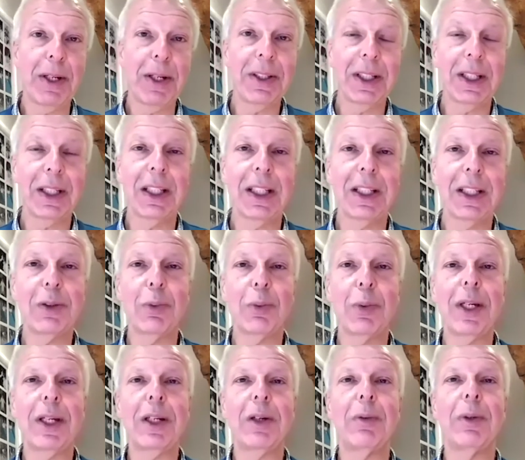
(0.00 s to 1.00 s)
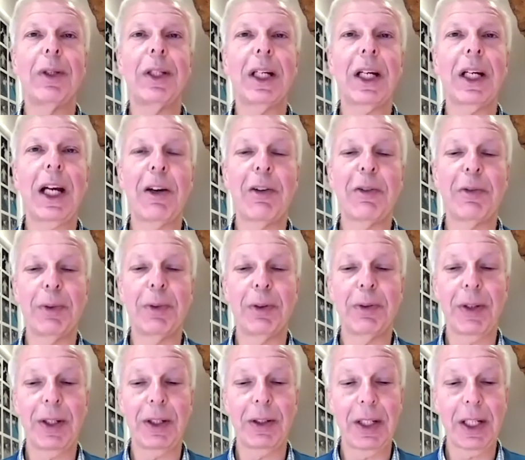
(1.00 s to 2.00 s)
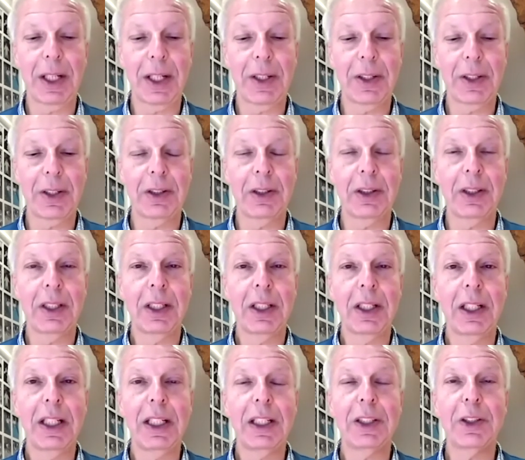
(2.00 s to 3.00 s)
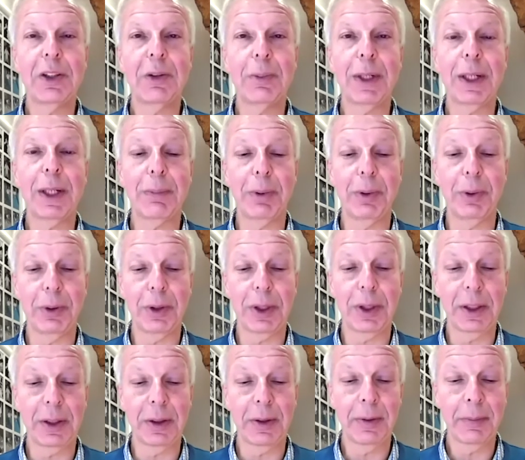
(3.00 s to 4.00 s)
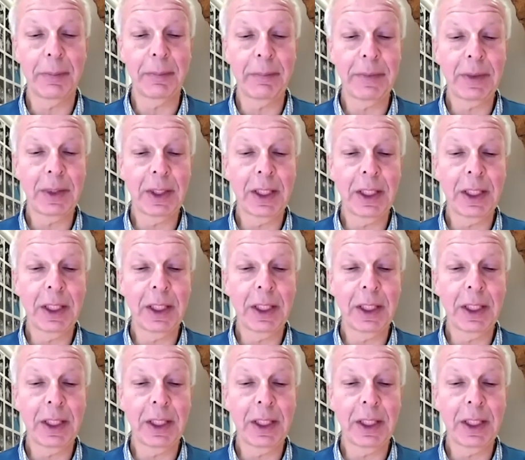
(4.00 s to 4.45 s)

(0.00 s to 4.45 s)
promoting this week with the Kauffman Foundation is to be applauded.